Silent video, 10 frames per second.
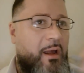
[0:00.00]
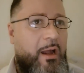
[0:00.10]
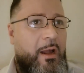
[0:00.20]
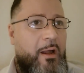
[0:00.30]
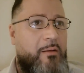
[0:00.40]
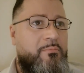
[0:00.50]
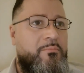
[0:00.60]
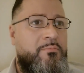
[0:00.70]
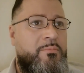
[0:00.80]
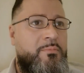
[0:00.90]
I
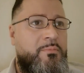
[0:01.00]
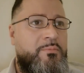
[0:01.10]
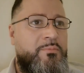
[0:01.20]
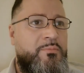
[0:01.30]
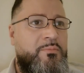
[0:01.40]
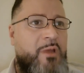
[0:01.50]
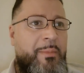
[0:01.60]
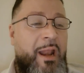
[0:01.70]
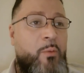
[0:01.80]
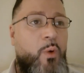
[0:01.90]

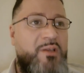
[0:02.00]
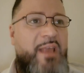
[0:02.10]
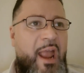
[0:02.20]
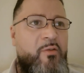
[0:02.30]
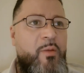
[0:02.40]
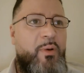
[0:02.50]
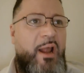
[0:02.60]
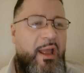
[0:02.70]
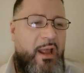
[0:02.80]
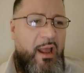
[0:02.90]
mean, I was angry,
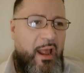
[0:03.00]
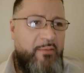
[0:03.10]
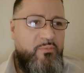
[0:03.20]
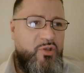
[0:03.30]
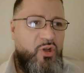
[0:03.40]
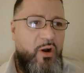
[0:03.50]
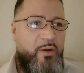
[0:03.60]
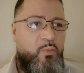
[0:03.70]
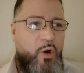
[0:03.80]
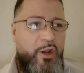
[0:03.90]
but I
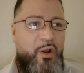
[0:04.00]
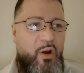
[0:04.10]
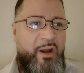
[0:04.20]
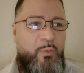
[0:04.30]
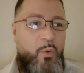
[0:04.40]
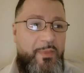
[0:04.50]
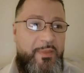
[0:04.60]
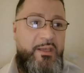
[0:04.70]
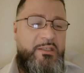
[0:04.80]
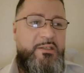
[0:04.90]
started working on it.
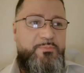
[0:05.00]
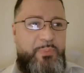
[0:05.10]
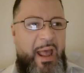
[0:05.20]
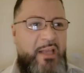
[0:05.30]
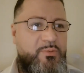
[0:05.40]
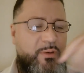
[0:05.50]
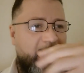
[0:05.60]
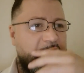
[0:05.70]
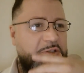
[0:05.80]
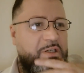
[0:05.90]
What this past
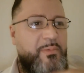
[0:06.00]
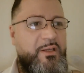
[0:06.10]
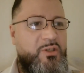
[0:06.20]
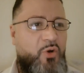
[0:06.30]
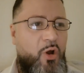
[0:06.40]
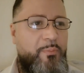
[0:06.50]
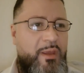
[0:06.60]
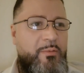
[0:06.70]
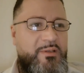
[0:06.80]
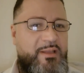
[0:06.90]
relationship has taught
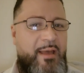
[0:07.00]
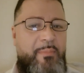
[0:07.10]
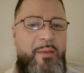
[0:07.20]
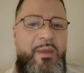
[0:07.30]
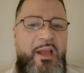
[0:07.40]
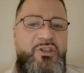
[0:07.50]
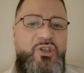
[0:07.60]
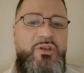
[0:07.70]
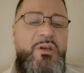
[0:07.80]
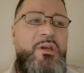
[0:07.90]
me was that maybe I
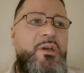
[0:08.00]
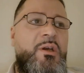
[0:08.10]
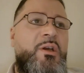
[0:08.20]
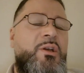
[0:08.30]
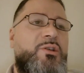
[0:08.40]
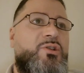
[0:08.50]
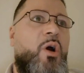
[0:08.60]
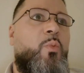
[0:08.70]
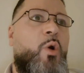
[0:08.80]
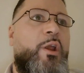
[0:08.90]
should
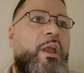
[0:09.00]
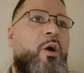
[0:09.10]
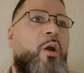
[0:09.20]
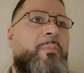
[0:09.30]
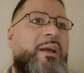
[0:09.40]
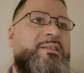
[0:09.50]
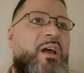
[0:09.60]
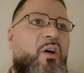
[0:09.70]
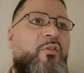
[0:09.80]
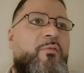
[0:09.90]
start working on
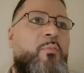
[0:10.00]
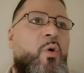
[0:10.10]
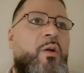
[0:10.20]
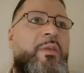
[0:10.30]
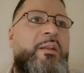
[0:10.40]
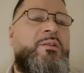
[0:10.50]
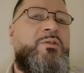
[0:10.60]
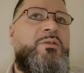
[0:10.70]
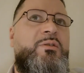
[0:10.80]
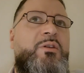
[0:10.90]
myself more
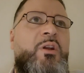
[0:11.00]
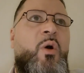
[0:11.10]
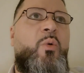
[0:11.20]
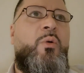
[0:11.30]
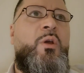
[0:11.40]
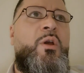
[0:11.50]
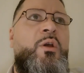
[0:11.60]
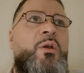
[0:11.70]
than, you know,